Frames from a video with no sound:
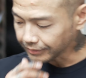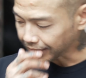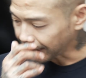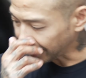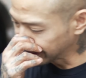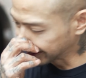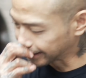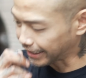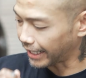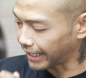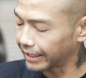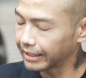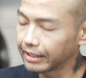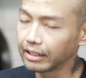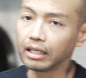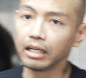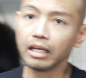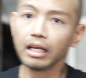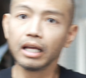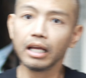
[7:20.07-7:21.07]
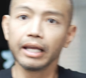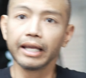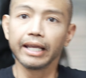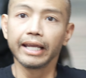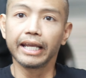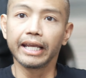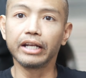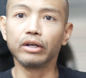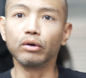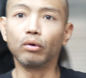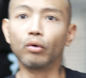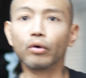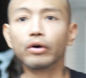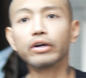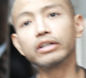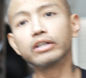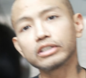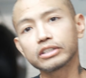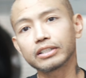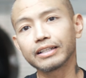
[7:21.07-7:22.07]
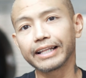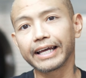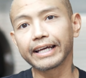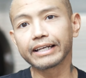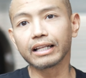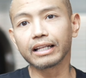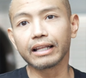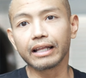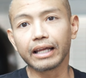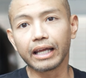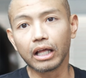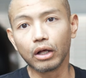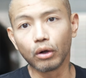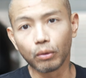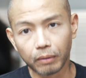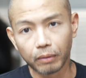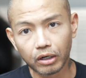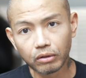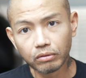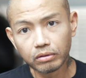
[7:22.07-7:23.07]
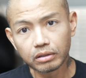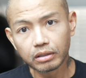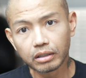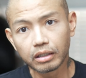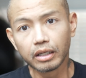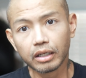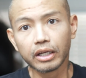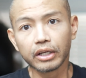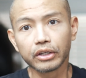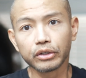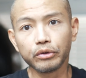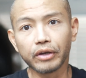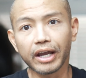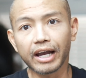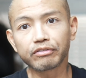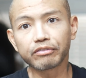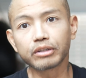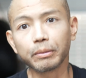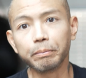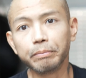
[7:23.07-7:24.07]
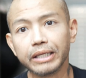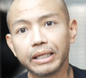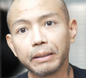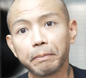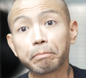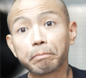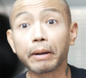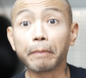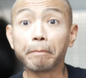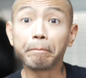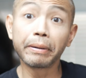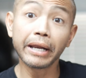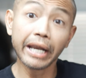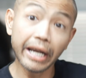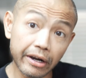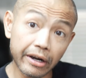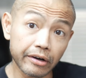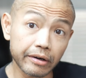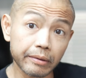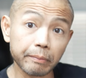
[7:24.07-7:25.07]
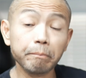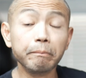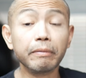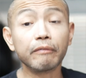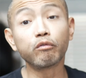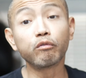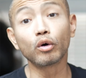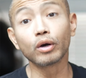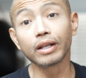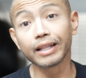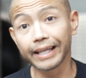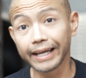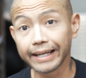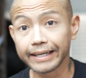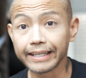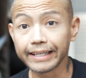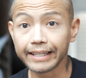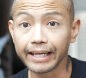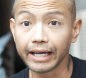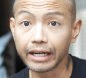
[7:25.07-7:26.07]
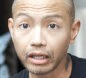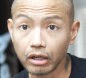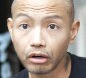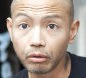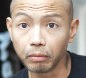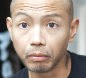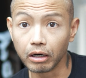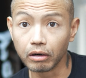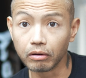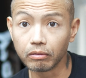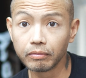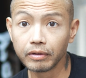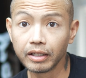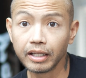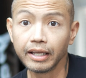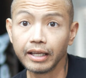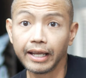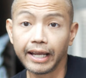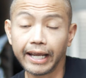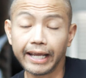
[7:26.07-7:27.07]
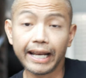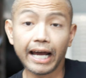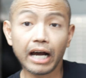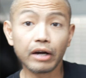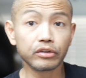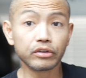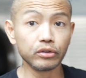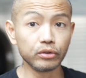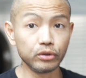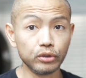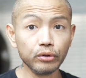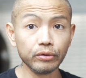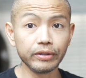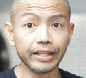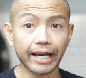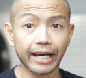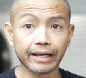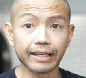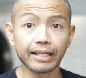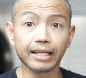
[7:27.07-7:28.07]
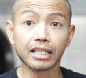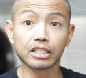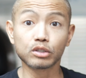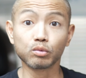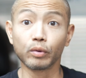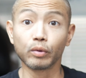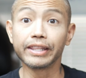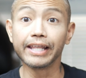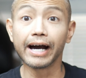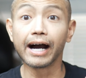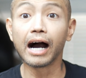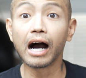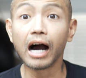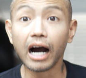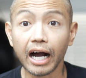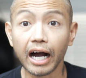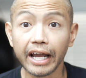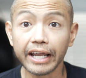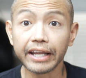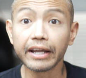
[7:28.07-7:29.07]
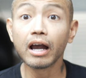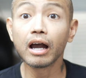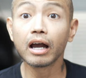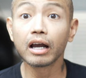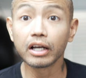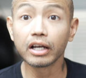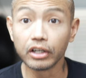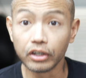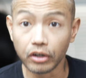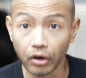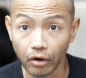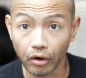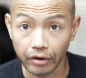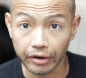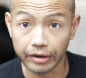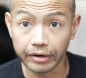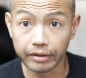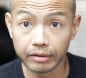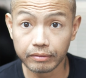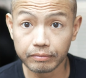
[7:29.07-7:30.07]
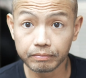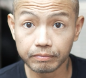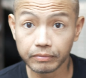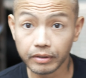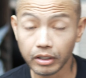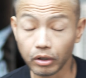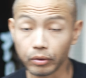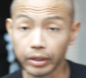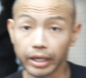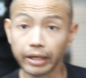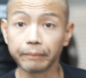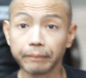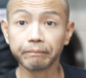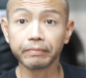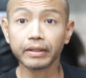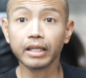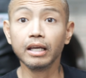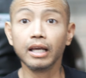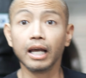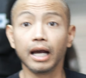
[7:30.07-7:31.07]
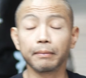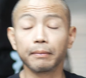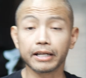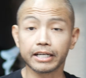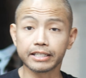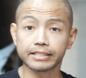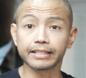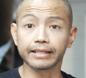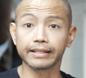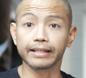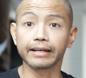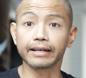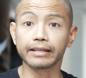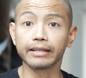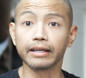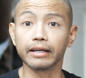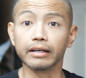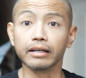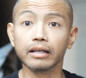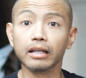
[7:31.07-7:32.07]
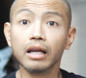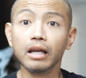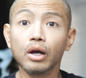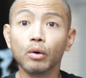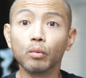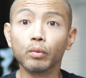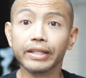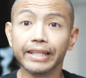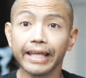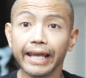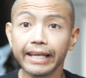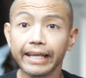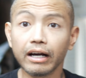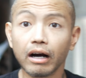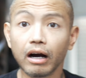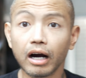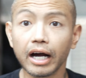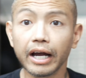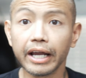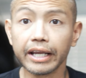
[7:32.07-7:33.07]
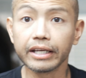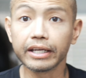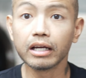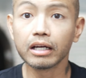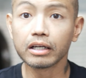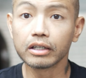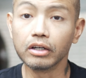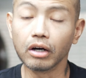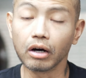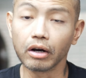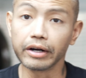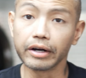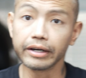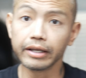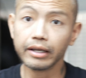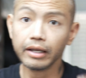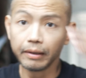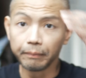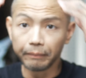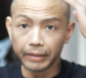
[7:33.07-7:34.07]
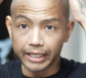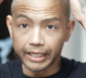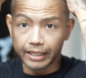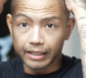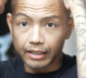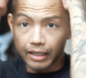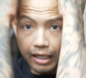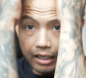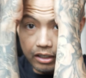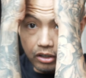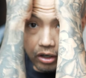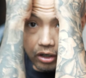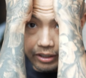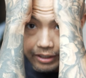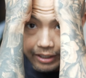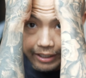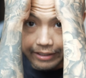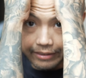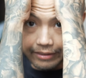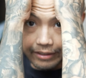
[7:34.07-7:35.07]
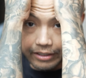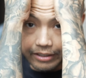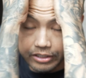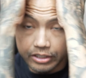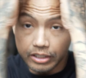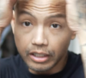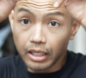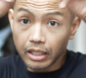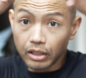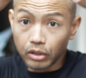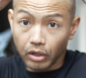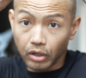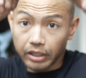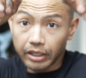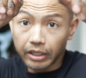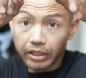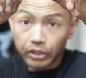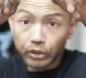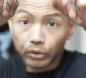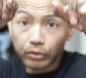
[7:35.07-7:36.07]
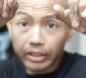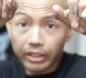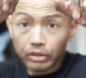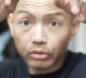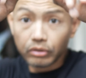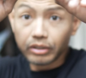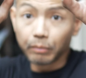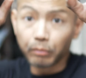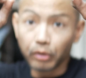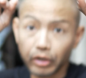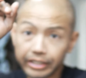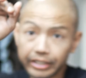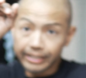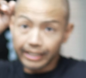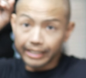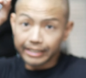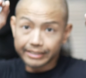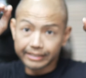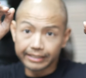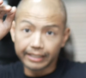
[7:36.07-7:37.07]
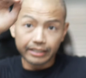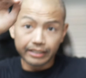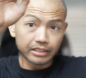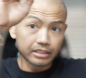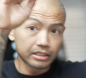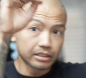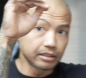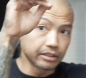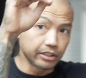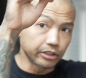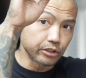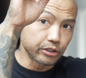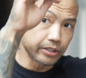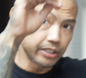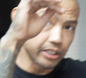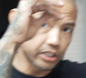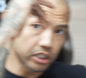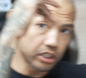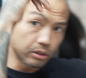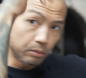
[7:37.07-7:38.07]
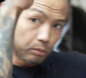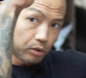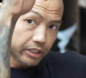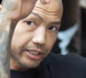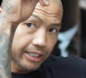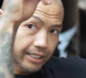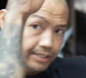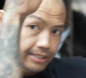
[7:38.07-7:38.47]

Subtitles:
is that in order to land an elbow, you have to be prepared before landing that elbow. And how you do that is with a high guard, okay? I'm gonna say that again, with a high guard, meaning a guard like this. Look, you can do the Muay Thai stance, the traditional Muay Thai